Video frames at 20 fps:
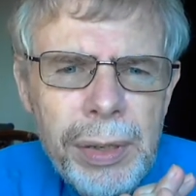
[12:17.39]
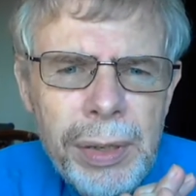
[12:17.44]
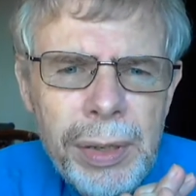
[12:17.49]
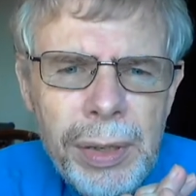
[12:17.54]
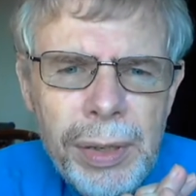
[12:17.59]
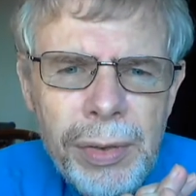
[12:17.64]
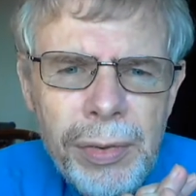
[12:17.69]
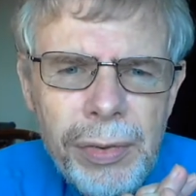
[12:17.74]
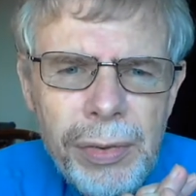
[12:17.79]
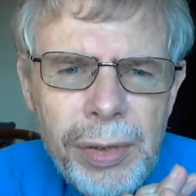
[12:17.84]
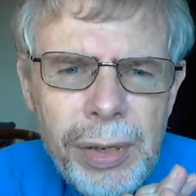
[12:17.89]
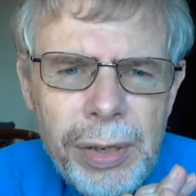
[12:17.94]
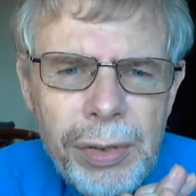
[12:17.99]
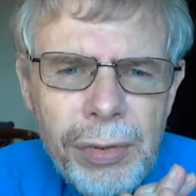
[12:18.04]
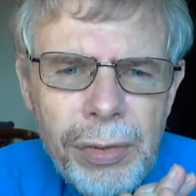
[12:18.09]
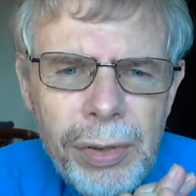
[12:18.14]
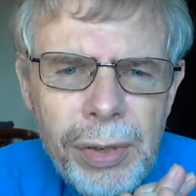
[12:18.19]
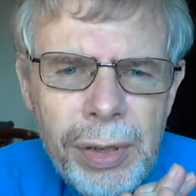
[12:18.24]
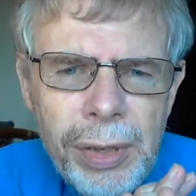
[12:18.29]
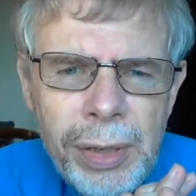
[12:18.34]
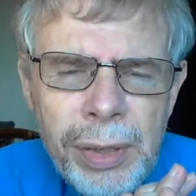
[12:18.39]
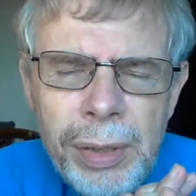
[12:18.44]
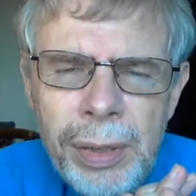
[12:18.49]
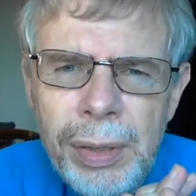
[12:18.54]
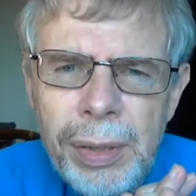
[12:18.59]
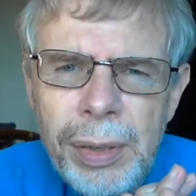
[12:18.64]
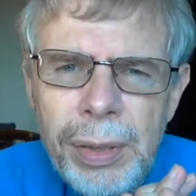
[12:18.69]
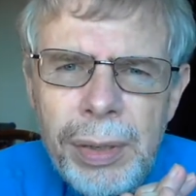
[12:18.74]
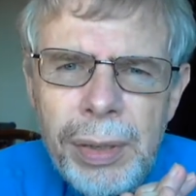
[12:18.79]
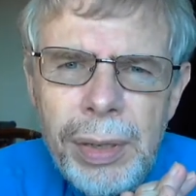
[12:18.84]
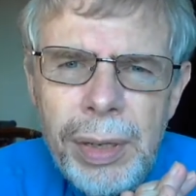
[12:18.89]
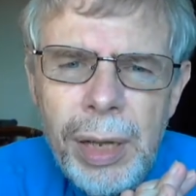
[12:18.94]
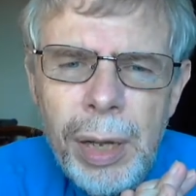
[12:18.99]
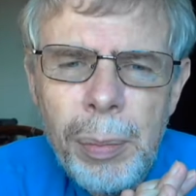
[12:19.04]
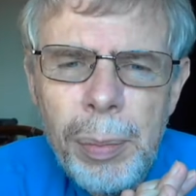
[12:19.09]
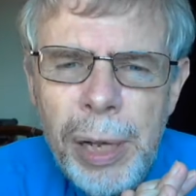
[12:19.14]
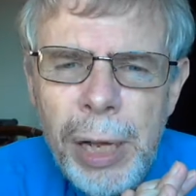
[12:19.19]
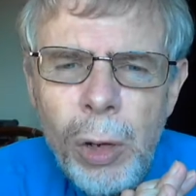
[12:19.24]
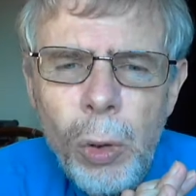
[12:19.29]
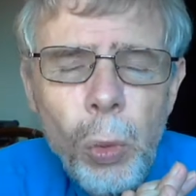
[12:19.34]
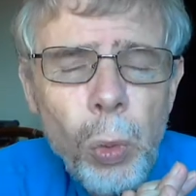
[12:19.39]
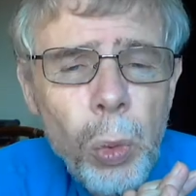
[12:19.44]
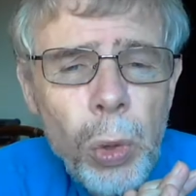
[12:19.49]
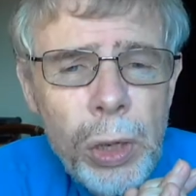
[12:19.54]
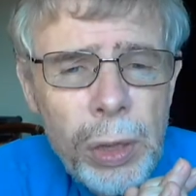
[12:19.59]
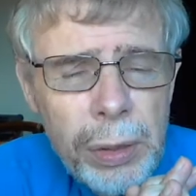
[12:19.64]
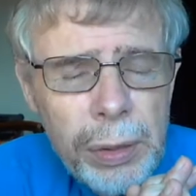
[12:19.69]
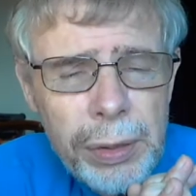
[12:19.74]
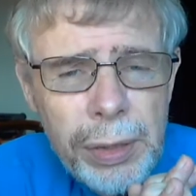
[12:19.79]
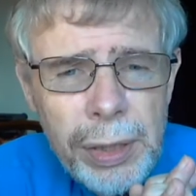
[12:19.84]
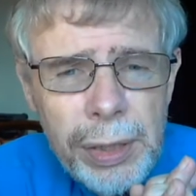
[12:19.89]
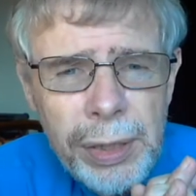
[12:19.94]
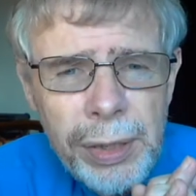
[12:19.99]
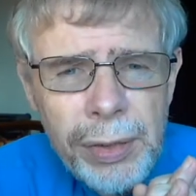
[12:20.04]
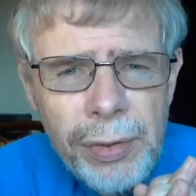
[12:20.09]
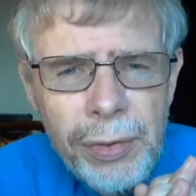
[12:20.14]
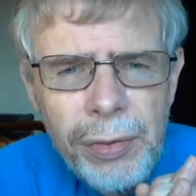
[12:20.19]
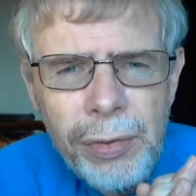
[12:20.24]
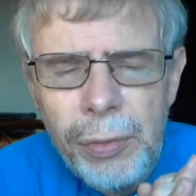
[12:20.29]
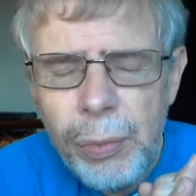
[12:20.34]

is actually about worldliness.